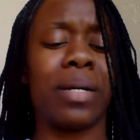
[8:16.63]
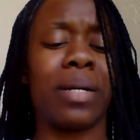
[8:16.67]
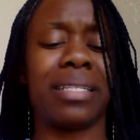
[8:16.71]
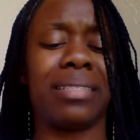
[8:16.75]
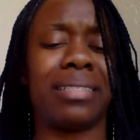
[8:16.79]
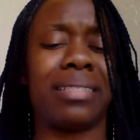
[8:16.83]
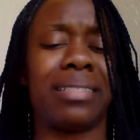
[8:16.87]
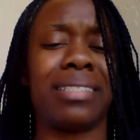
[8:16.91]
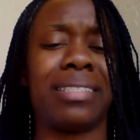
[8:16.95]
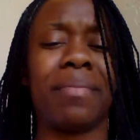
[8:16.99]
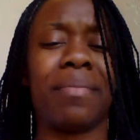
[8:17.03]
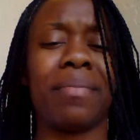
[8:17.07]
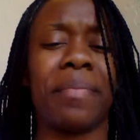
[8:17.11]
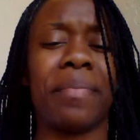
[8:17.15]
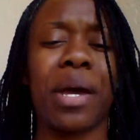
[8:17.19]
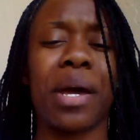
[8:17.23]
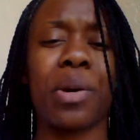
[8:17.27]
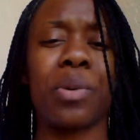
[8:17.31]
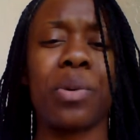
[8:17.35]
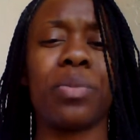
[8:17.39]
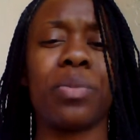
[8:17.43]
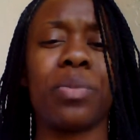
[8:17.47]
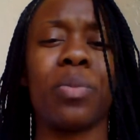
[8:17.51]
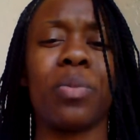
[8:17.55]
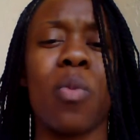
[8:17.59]
something
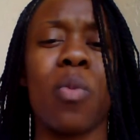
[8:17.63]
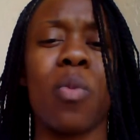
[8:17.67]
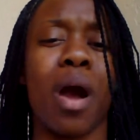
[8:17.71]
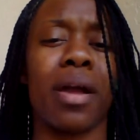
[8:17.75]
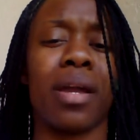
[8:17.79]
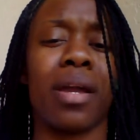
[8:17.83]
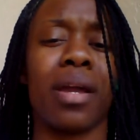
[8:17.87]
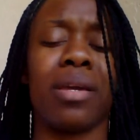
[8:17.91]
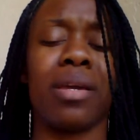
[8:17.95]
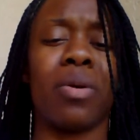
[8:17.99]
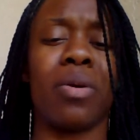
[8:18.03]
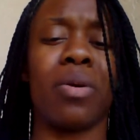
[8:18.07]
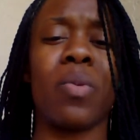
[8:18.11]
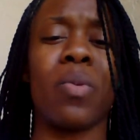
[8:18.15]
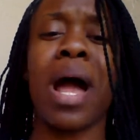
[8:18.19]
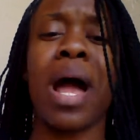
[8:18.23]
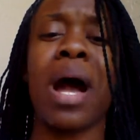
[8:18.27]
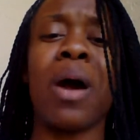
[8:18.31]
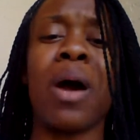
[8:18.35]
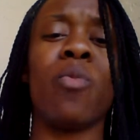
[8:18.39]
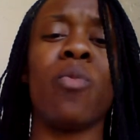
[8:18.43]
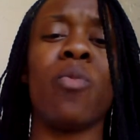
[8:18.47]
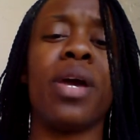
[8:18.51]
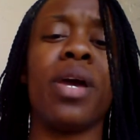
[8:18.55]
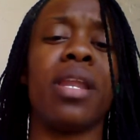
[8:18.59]
about walking
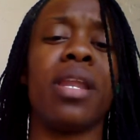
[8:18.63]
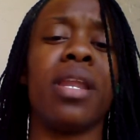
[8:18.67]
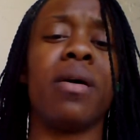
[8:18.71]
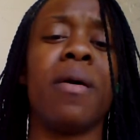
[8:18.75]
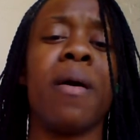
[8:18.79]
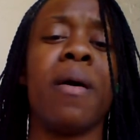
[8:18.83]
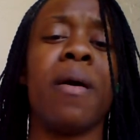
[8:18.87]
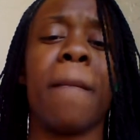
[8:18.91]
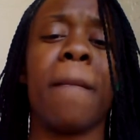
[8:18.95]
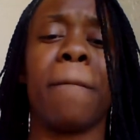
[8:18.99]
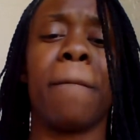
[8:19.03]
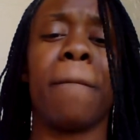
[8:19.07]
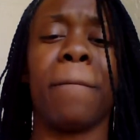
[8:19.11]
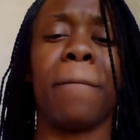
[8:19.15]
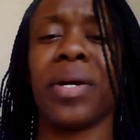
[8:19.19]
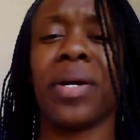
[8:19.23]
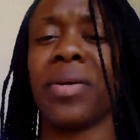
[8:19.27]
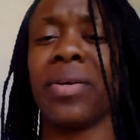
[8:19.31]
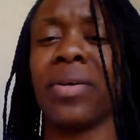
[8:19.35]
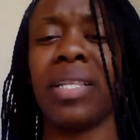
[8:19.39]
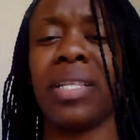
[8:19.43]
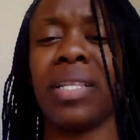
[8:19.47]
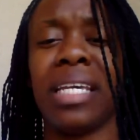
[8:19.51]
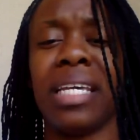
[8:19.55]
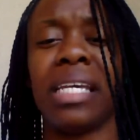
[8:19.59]
around with
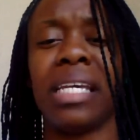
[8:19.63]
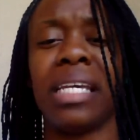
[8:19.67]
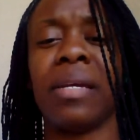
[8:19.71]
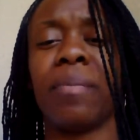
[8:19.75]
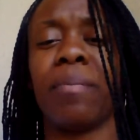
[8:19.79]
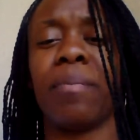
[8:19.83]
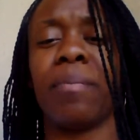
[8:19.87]
burglary